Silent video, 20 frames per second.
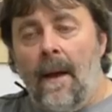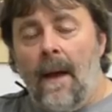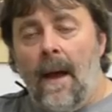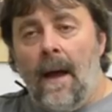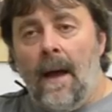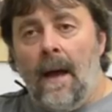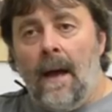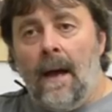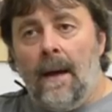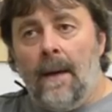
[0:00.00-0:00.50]

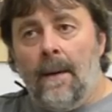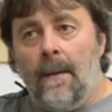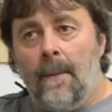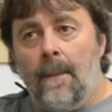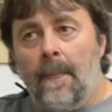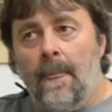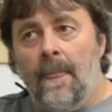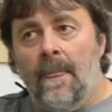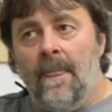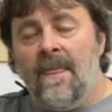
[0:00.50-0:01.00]

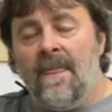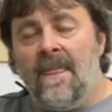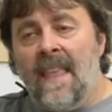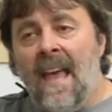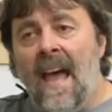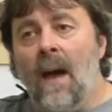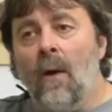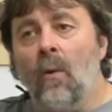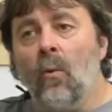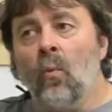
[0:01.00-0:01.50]

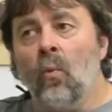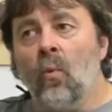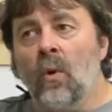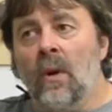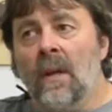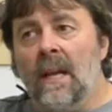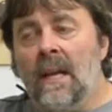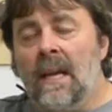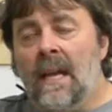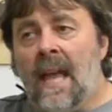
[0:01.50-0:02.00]
That
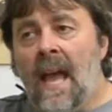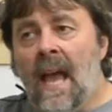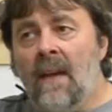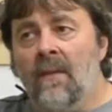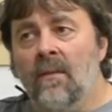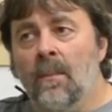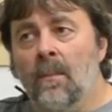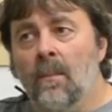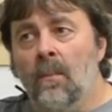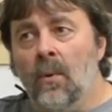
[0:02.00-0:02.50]
really gave
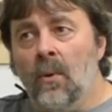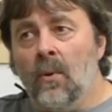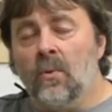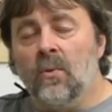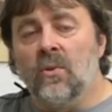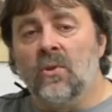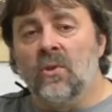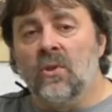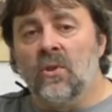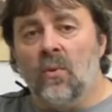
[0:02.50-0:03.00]
a
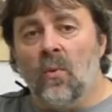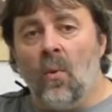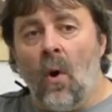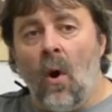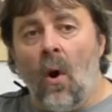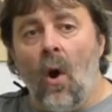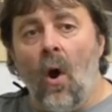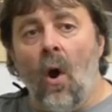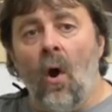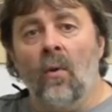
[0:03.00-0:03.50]
boost to
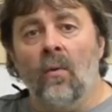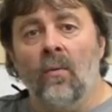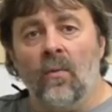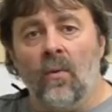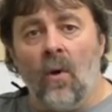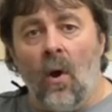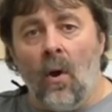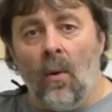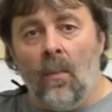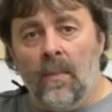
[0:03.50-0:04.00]
our
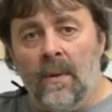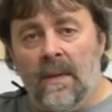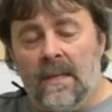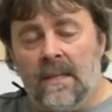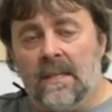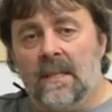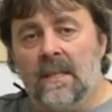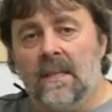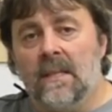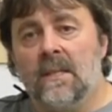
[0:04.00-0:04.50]
overall
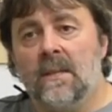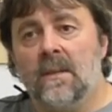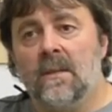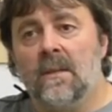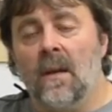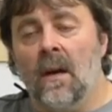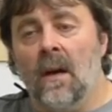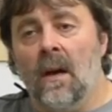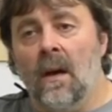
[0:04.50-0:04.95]
business.